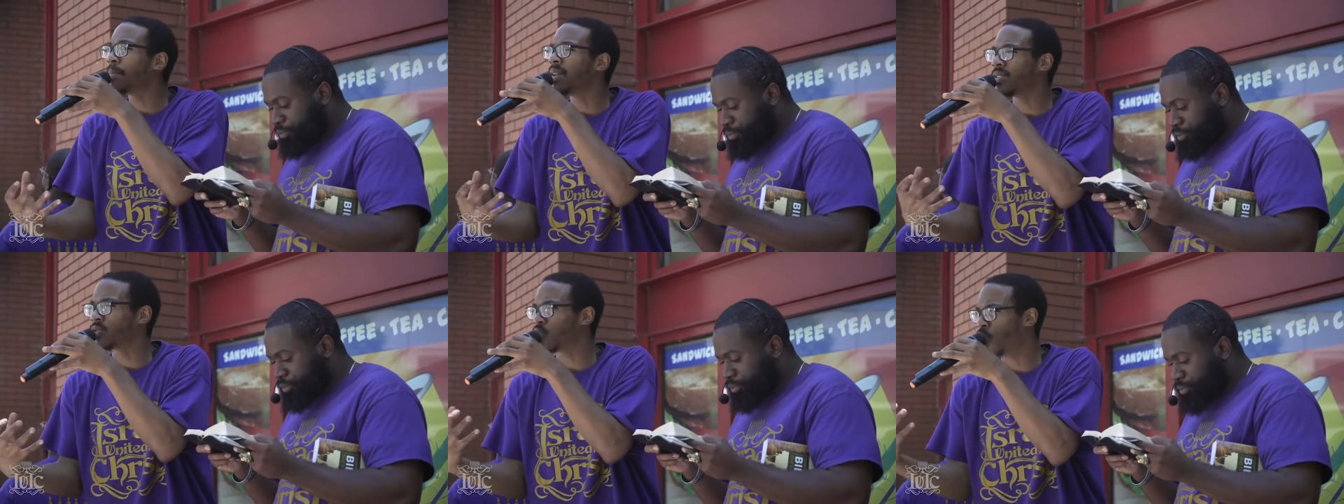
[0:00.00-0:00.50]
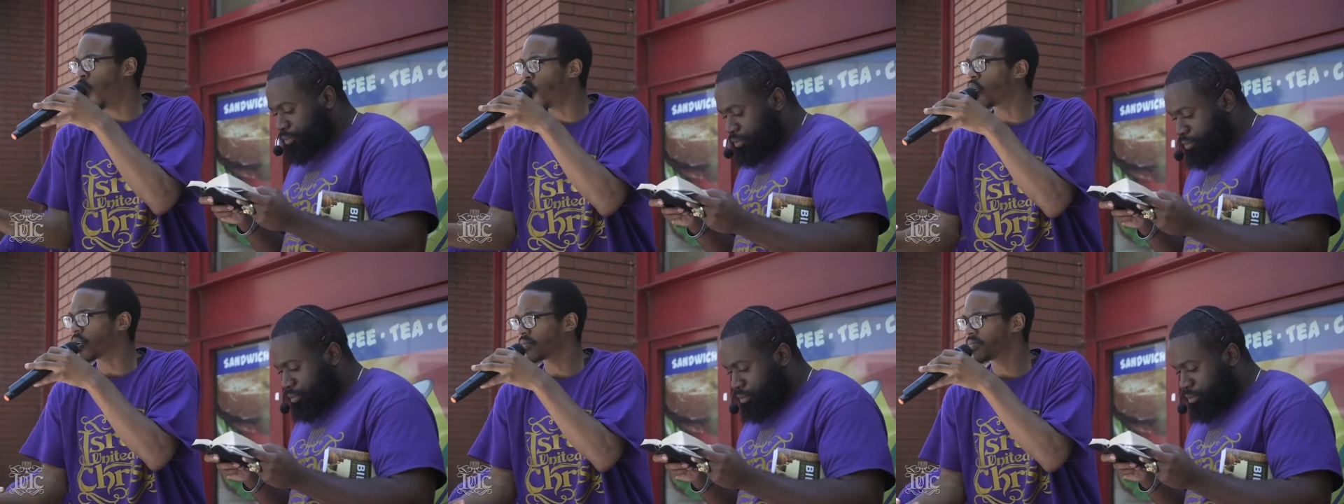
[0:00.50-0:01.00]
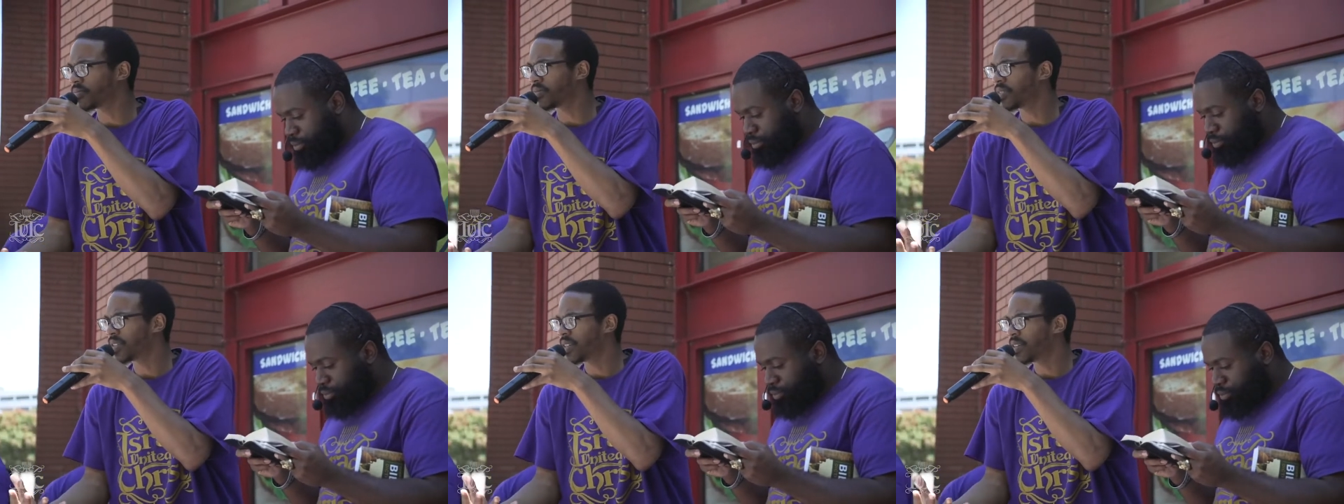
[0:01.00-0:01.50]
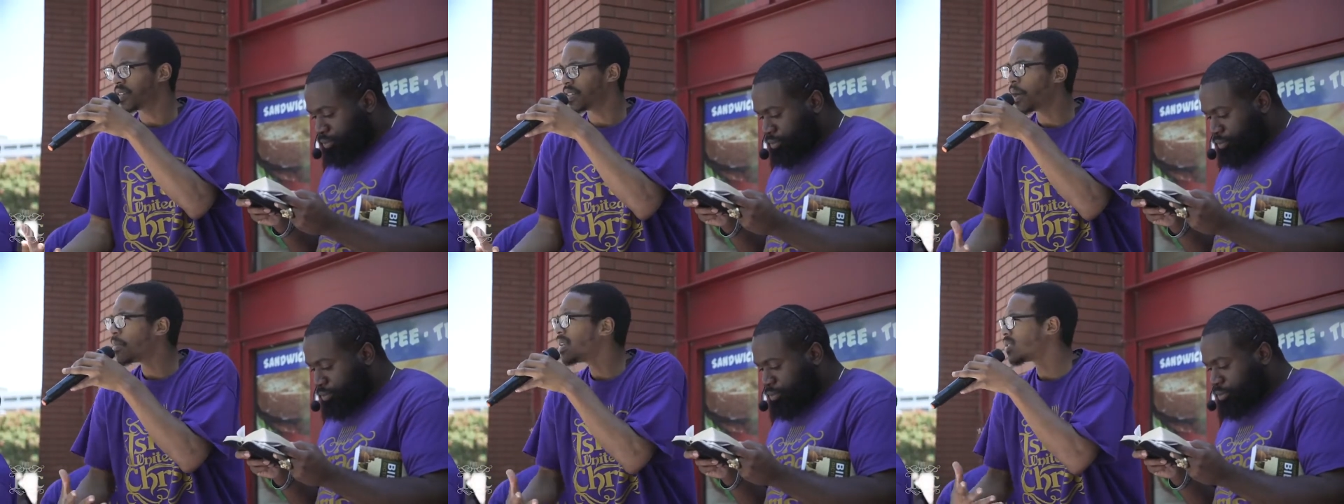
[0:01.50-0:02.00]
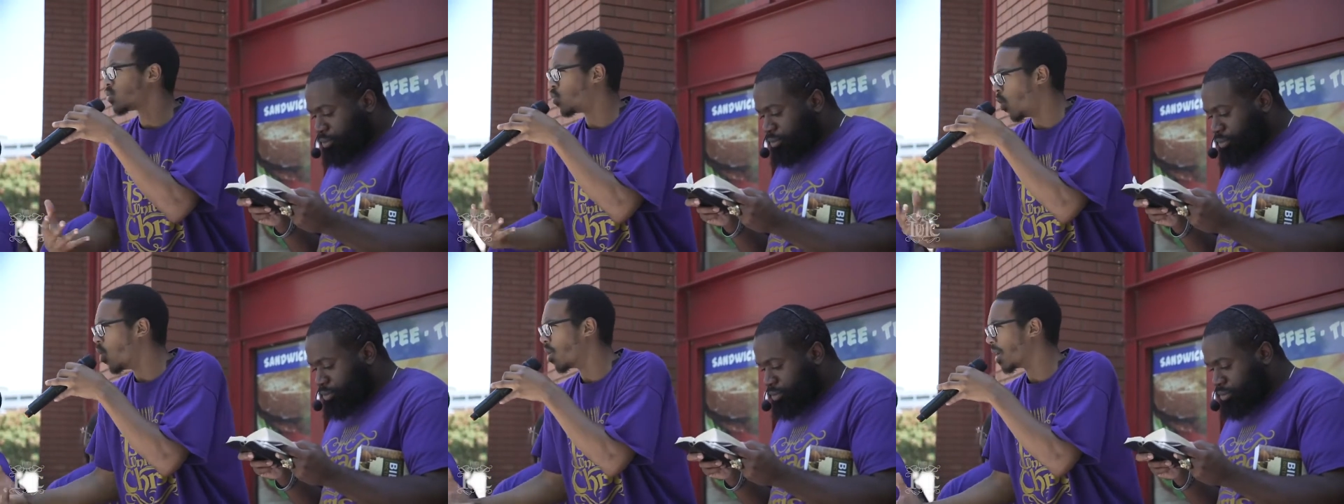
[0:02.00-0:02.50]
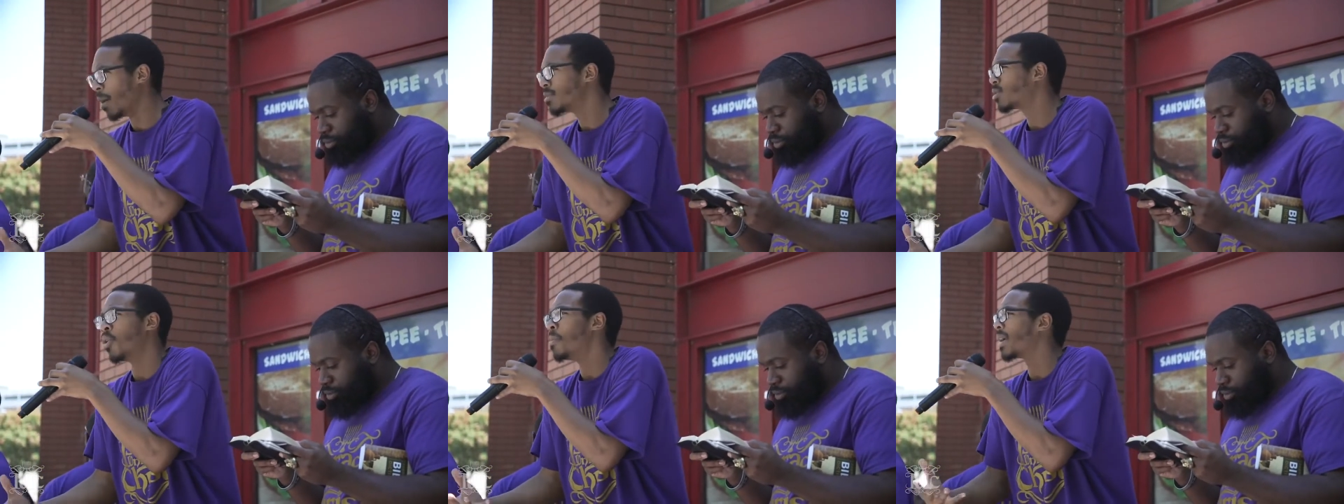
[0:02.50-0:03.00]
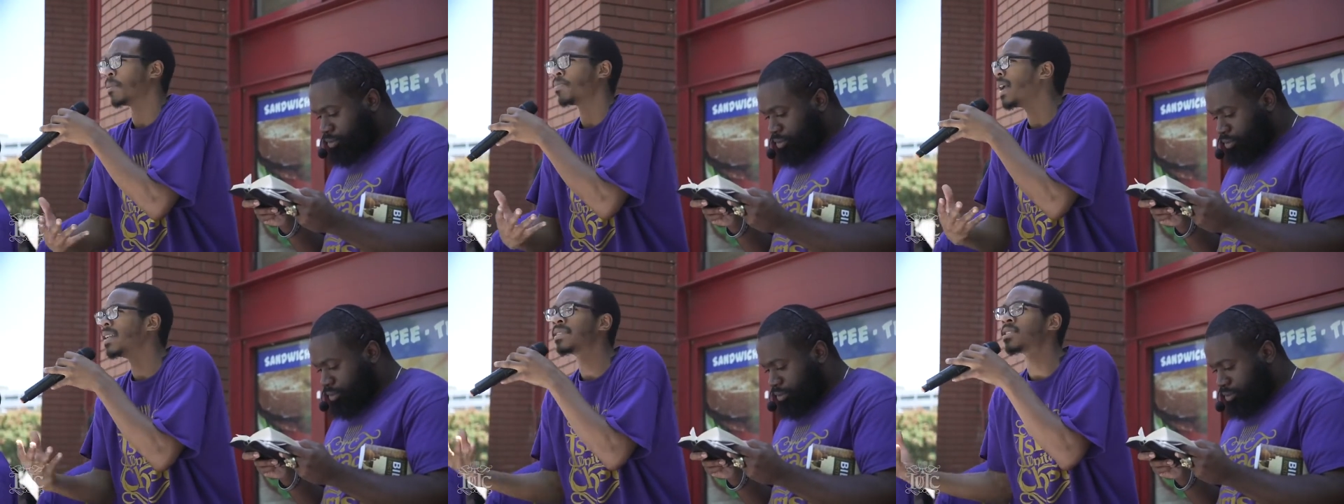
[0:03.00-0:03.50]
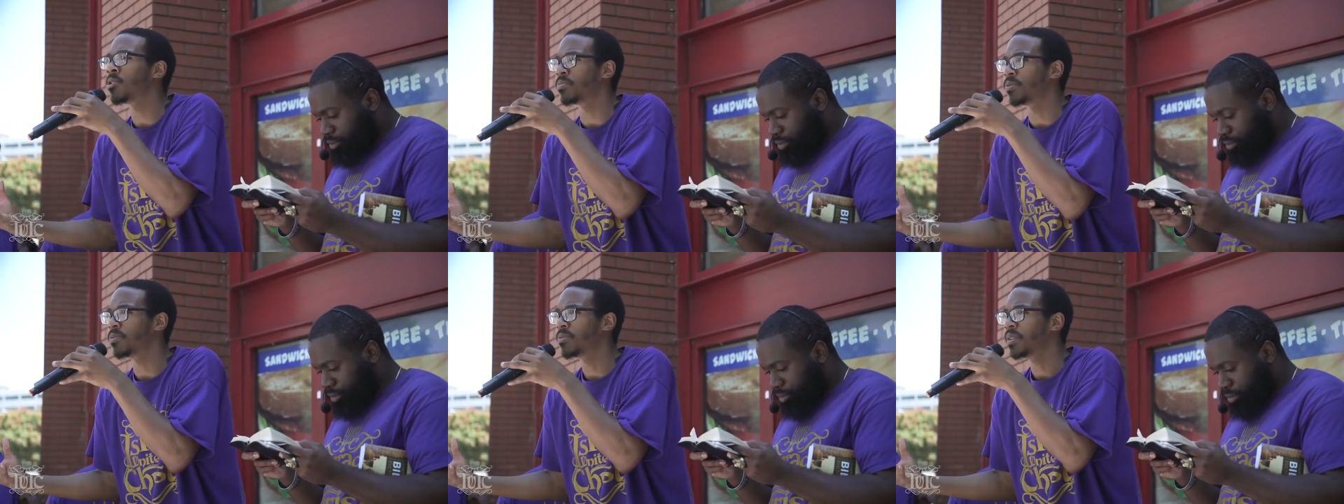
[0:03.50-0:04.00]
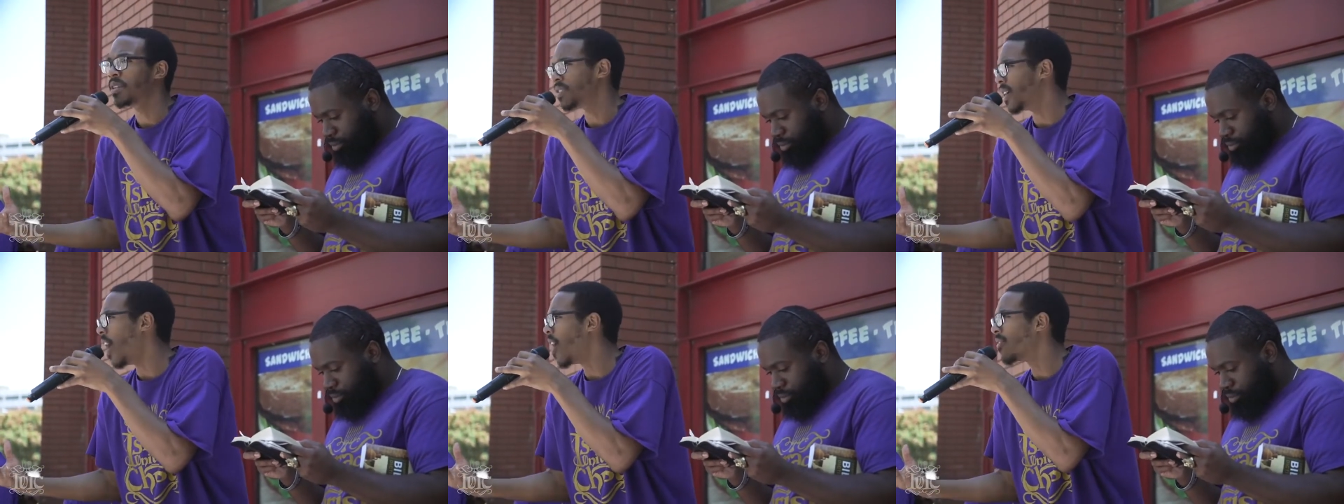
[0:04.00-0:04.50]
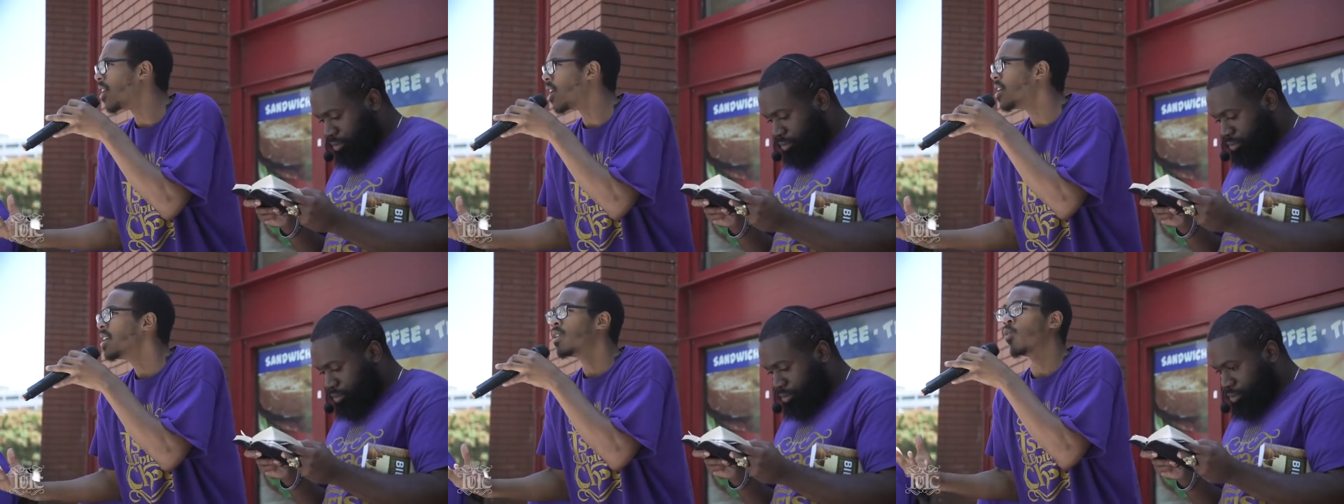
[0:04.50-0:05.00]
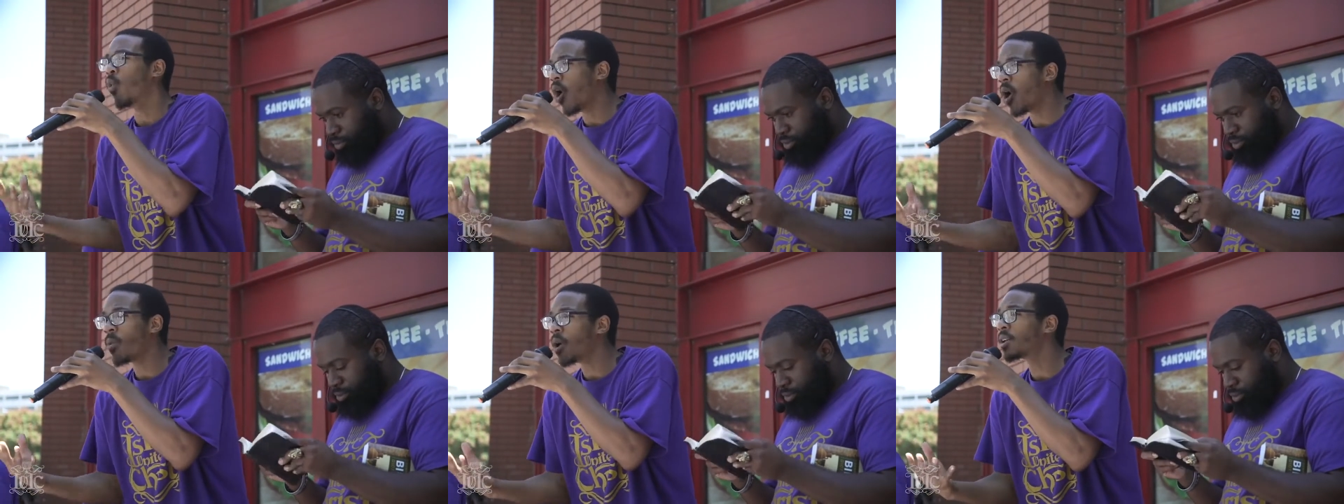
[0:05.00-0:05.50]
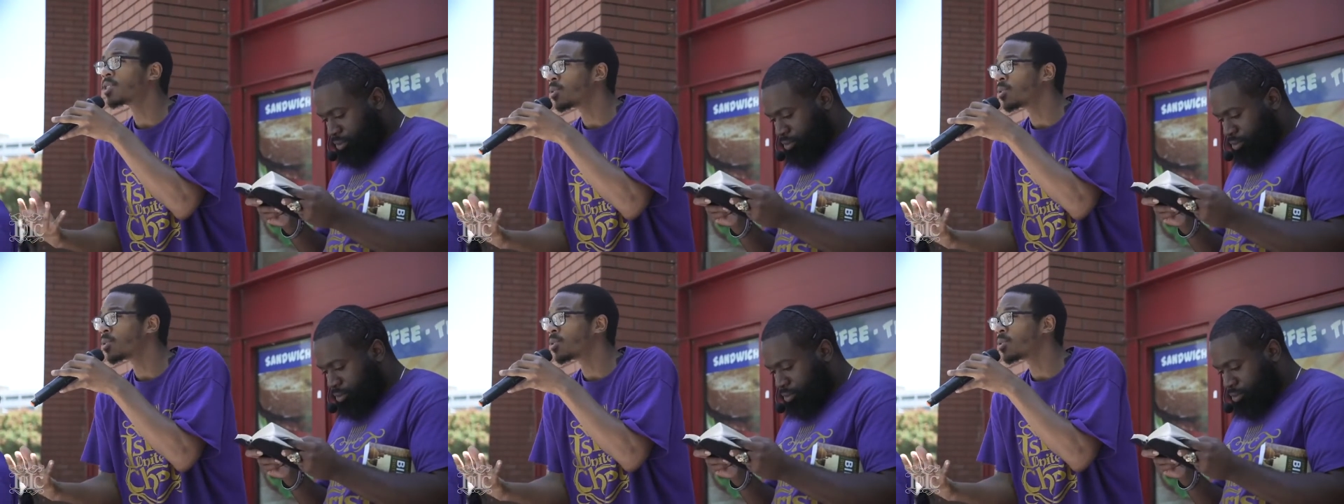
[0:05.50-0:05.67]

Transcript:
Speaker 1: that means war. That means war. I'm just going to make it plain and simple. Y'all right. World War